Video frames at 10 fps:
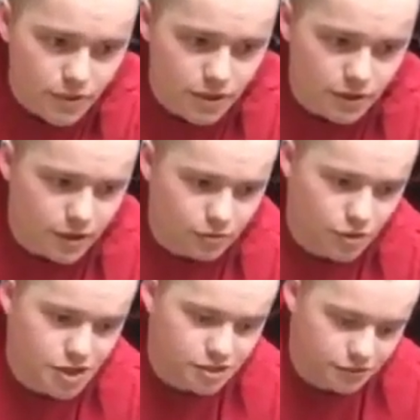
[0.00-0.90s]
and then the
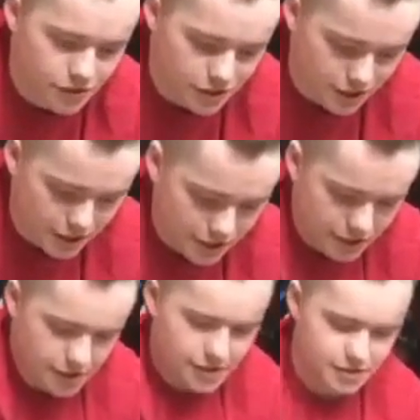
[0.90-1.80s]
rest of it
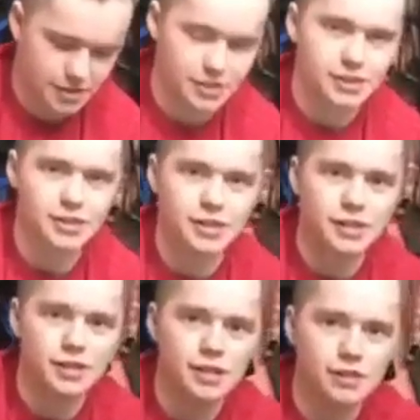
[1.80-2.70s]
is
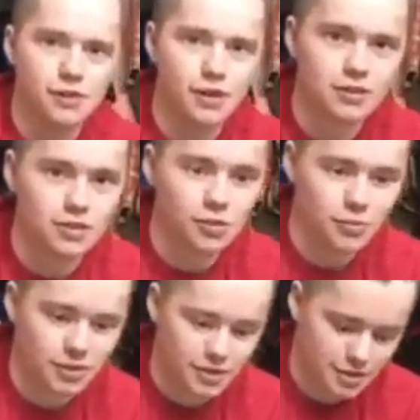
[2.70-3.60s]
well it's
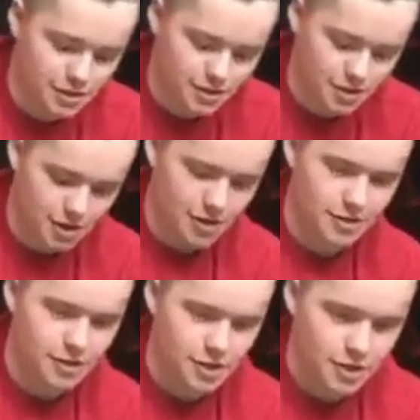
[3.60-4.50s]
coming all right
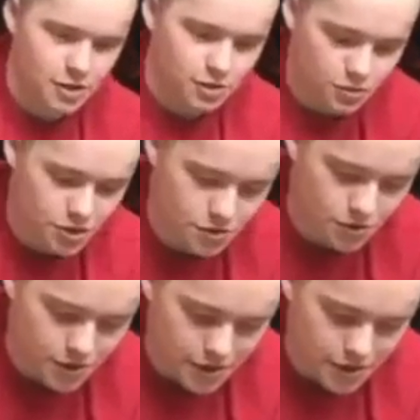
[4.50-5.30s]
so what you do